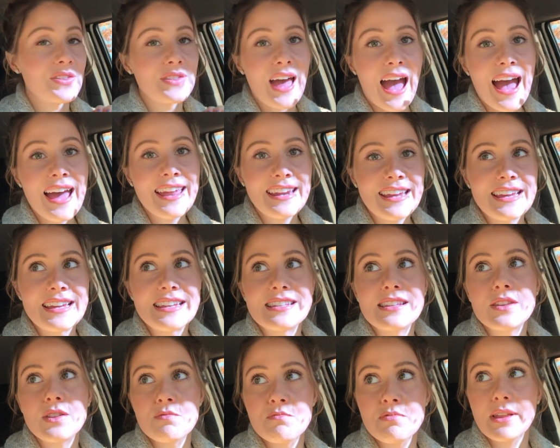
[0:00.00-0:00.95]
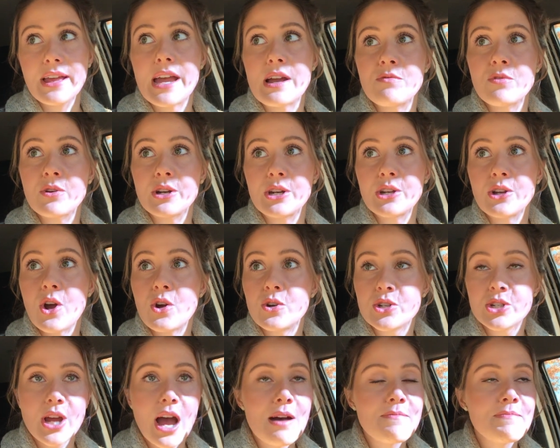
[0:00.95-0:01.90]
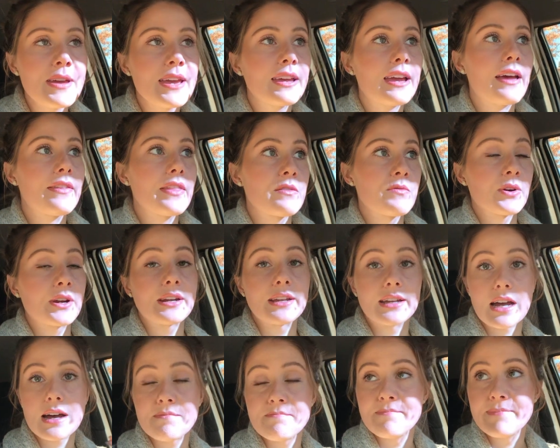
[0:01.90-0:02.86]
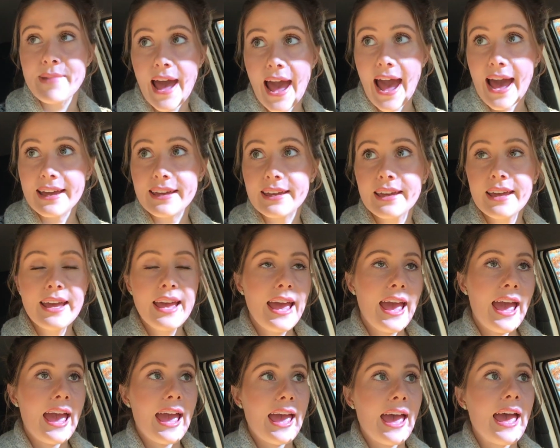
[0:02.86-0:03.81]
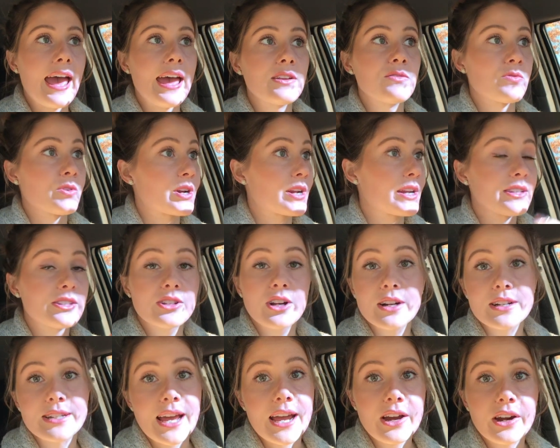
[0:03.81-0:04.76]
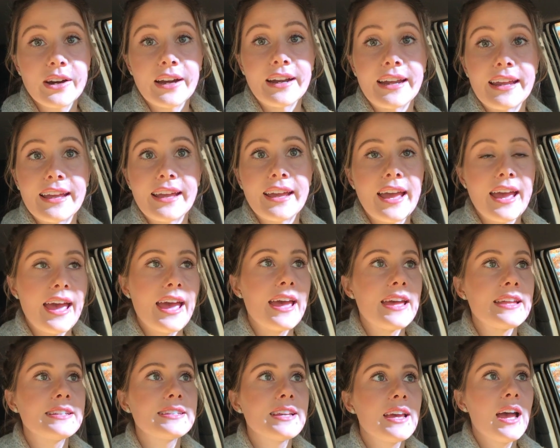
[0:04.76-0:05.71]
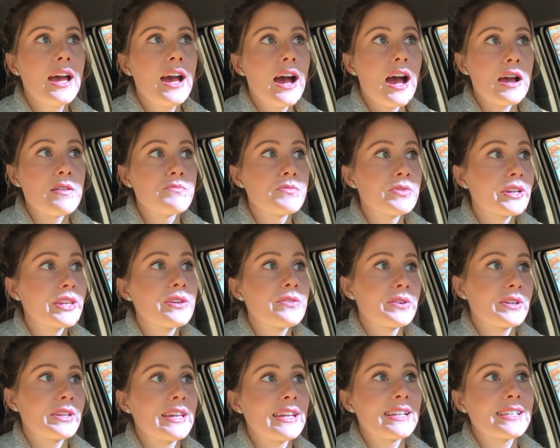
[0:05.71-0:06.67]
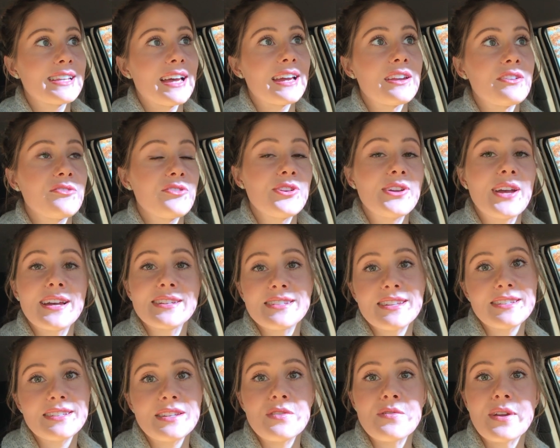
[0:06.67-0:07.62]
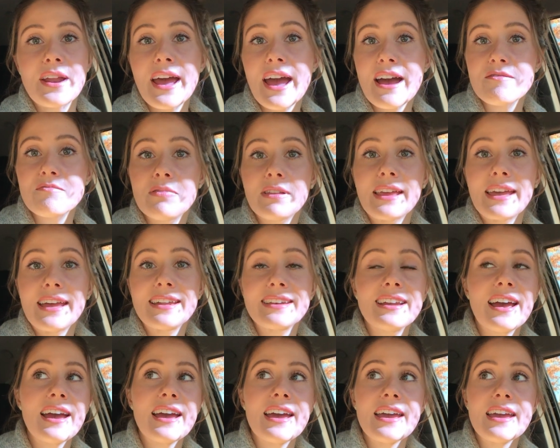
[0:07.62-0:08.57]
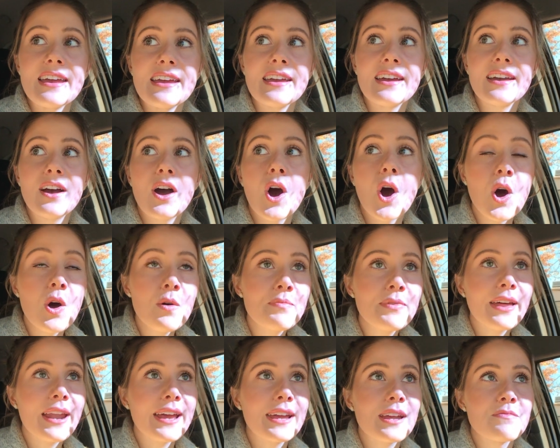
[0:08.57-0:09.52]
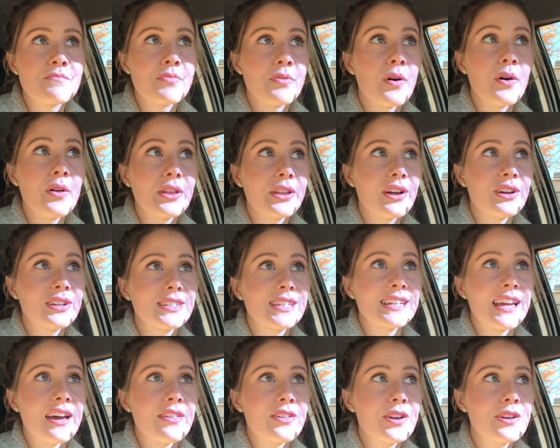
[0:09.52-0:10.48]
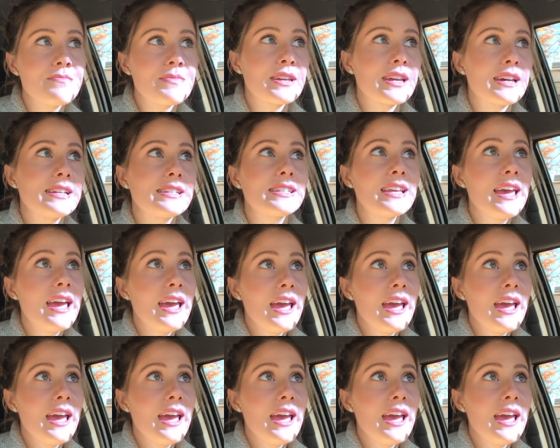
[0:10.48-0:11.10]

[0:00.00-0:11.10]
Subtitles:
that is the plan. We're gonna go shopping and then we're gonna come back and we're gonna start decorating, and I'm really excited for you guys to see what I have planned. I hope that I can pull it all together because